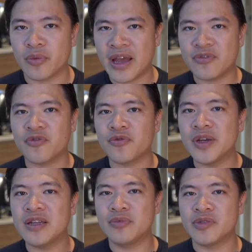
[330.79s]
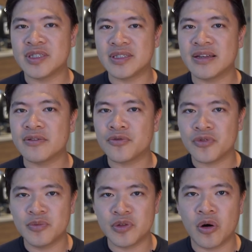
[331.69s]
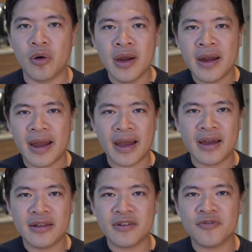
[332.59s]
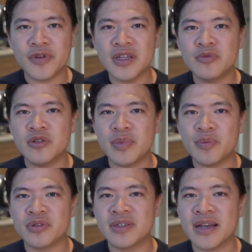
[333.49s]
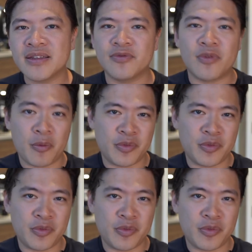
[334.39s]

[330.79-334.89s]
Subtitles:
We have the freedom to send crypto and the freedom to be protected,